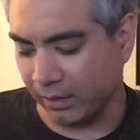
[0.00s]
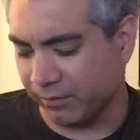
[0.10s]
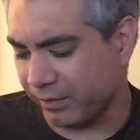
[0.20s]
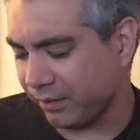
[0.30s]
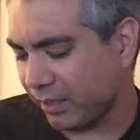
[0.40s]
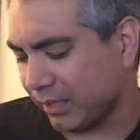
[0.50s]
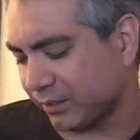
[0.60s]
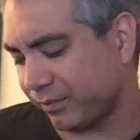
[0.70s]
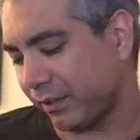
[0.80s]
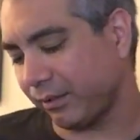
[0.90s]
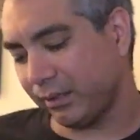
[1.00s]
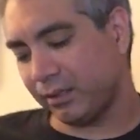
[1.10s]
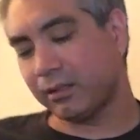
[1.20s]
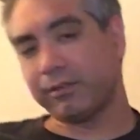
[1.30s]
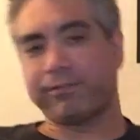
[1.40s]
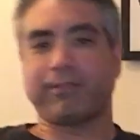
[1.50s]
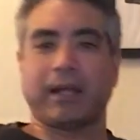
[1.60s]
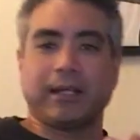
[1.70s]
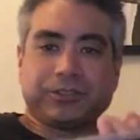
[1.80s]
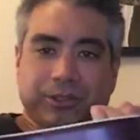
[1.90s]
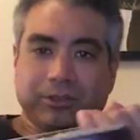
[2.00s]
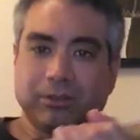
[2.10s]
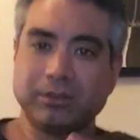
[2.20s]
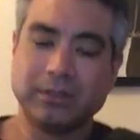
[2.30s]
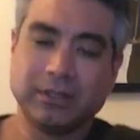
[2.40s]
Very nice, very fragile